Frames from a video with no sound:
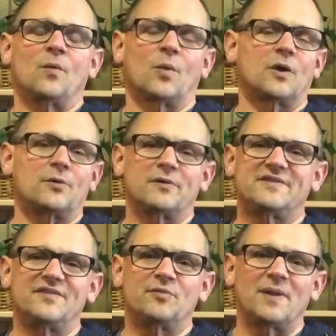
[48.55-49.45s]
We're going to
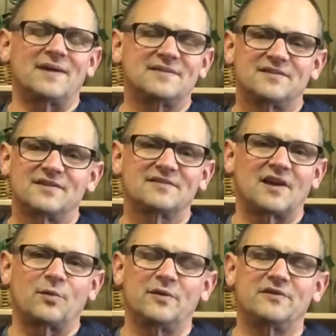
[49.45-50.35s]
receive a blessing just
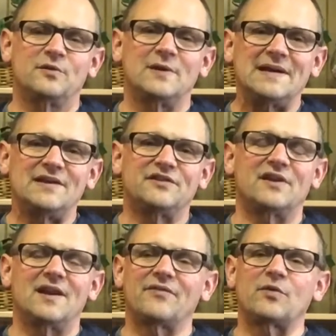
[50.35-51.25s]
like we do each
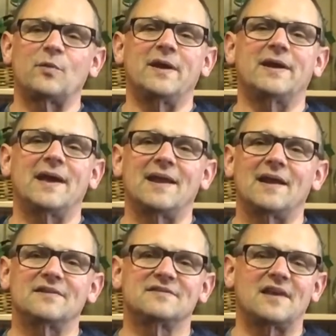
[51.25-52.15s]
and every week, and
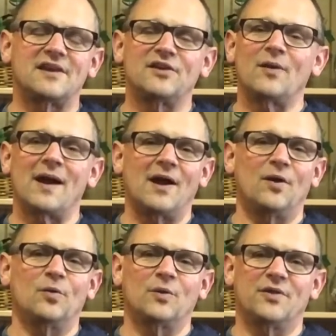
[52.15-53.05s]
I'll send you
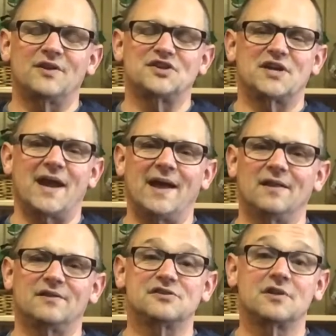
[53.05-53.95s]
out with a challenge.